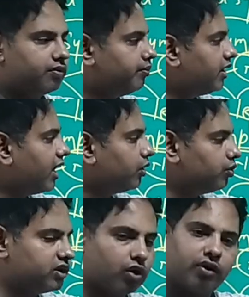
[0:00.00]
Beta 2
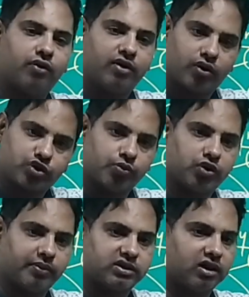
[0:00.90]
is on your smooth
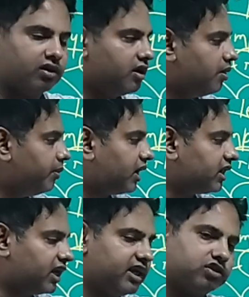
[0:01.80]
muscle, beta
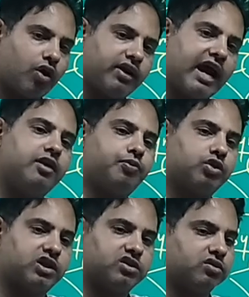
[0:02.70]
3 is on adipose
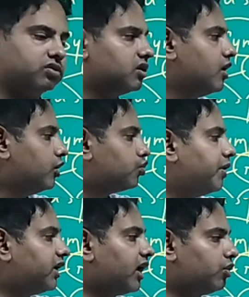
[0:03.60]
tissues, so
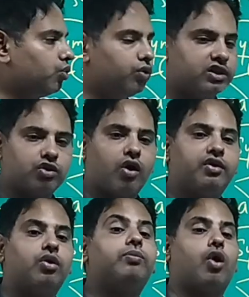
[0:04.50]
beta 2 is on
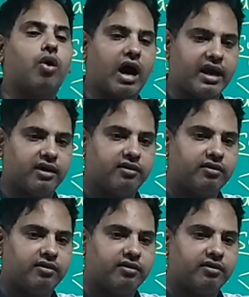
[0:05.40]
your bronchi.